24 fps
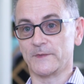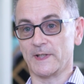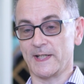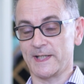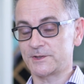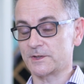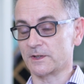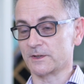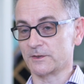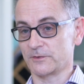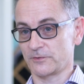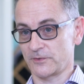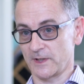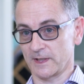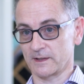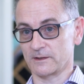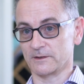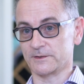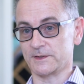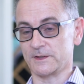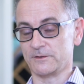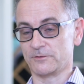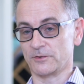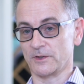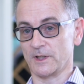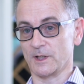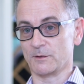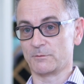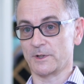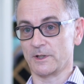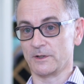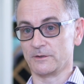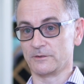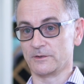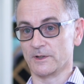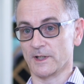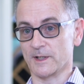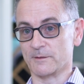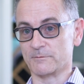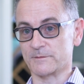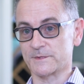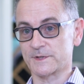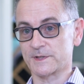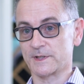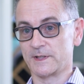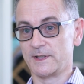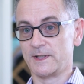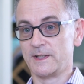adjunct faculty for our
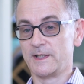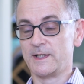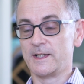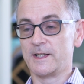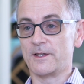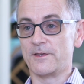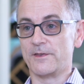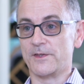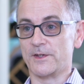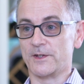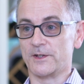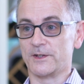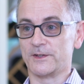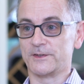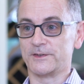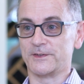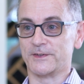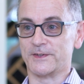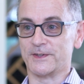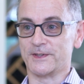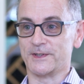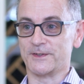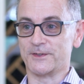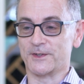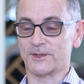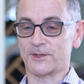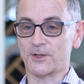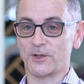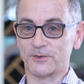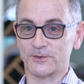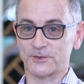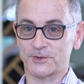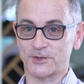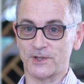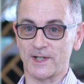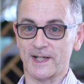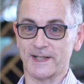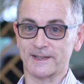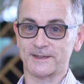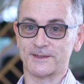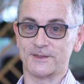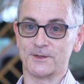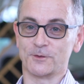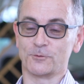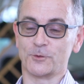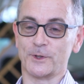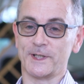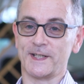programs, that the contract
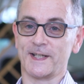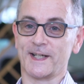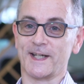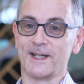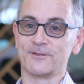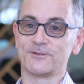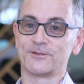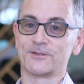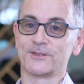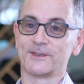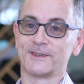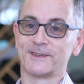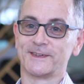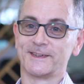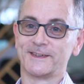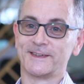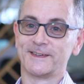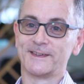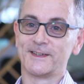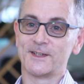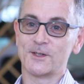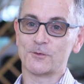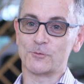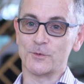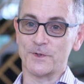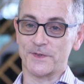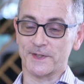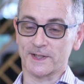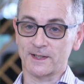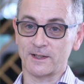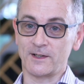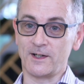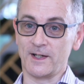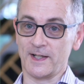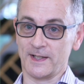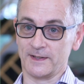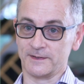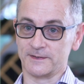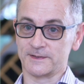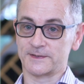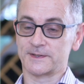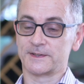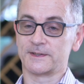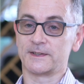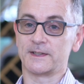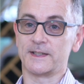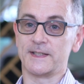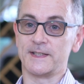that we have with the client
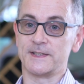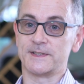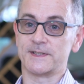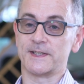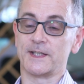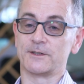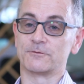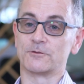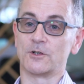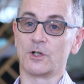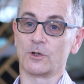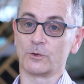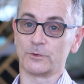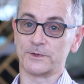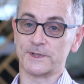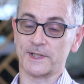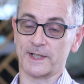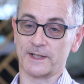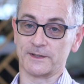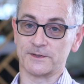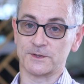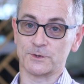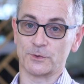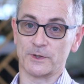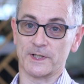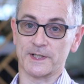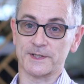is then rolled down to